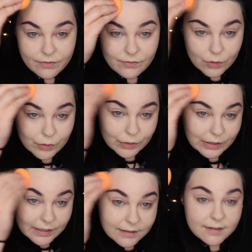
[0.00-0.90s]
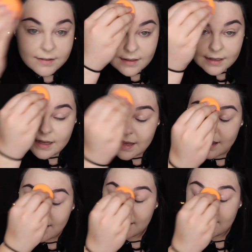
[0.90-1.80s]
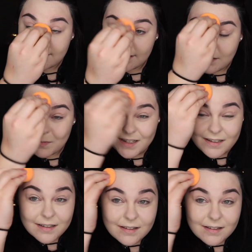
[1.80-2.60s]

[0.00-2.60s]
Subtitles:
flawless and seamless.